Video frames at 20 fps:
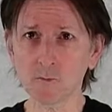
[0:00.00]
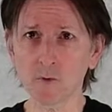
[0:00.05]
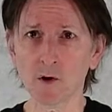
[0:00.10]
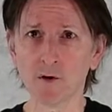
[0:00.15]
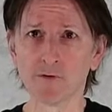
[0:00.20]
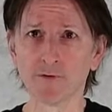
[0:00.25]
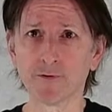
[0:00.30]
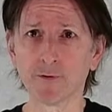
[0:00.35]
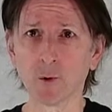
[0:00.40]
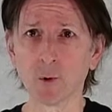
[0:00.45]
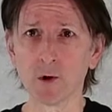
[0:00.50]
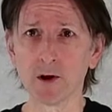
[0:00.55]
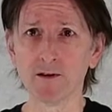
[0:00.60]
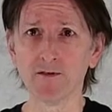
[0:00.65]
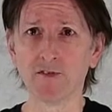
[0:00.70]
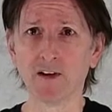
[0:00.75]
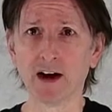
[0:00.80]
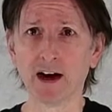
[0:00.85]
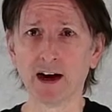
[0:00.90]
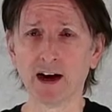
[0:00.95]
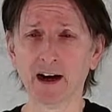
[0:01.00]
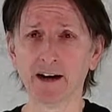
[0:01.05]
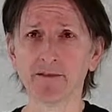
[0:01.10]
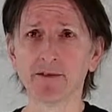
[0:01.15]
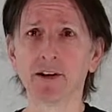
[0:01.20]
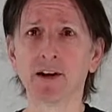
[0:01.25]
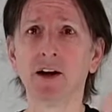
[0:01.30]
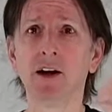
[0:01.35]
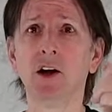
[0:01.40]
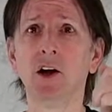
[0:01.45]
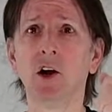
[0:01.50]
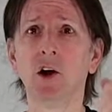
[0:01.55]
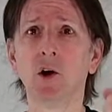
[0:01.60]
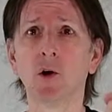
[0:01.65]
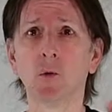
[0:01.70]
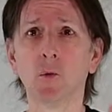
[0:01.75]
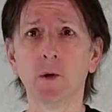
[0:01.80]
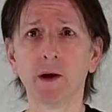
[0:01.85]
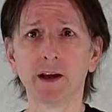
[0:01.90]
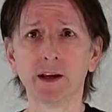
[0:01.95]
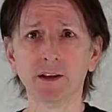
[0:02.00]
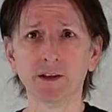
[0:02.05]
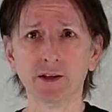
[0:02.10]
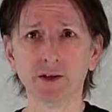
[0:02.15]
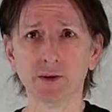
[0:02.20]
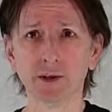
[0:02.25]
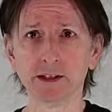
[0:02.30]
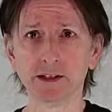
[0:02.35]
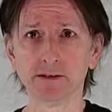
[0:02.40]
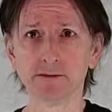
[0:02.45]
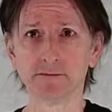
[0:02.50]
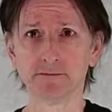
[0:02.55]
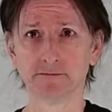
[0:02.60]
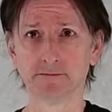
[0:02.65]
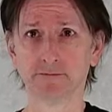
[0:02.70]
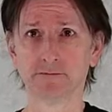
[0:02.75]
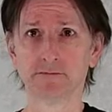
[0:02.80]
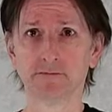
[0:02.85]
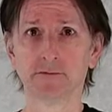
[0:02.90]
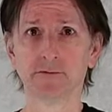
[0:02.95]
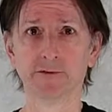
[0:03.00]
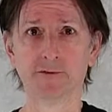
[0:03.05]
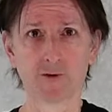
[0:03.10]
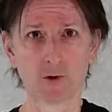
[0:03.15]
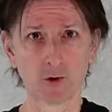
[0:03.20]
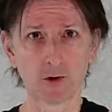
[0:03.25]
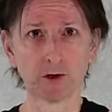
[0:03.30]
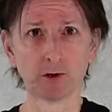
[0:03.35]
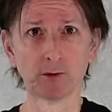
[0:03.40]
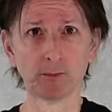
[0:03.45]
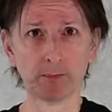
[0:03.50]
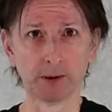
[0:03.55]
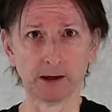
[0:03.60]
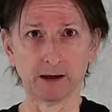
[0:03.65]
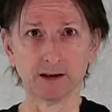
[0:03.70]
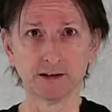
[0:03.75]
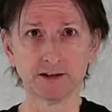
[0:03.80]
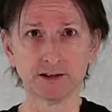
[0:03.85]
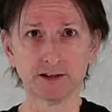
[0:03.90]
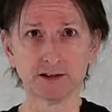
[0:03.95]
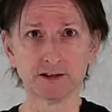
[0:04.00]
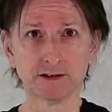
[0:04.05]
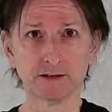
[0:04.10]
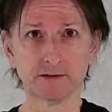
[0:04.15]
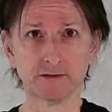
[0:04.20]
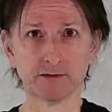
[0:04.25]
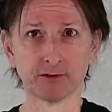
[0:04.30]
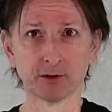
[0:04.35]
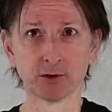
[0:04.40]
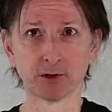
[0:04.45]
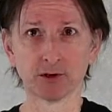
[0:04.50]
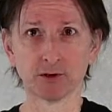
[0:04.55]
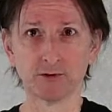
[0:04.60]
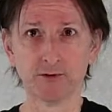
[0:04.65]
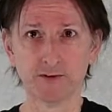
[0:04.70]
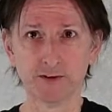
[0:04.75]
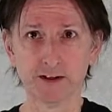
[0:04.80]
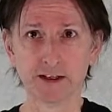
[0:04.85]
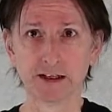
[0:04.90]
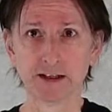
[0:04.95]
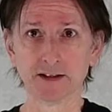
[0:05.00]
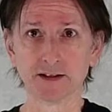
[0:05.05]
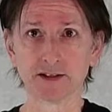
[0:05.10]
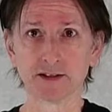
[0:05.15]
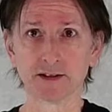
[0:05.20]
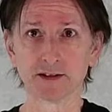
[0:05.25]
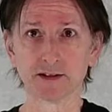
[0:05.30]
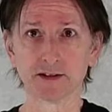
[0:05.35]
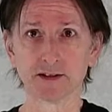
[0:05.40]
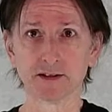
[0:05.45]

45, we can do it vertical punch, vertical fist,